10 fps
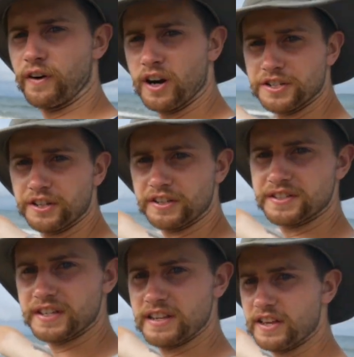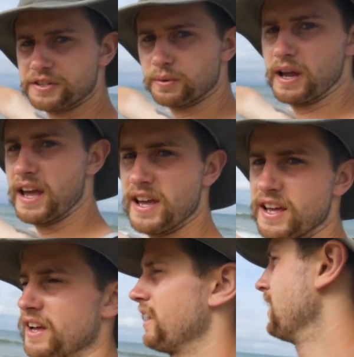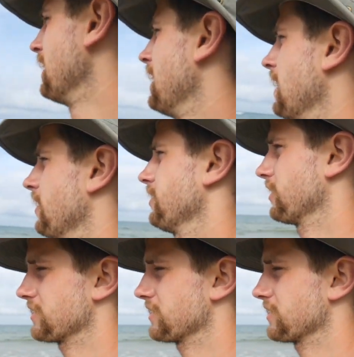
far as you can see this way, you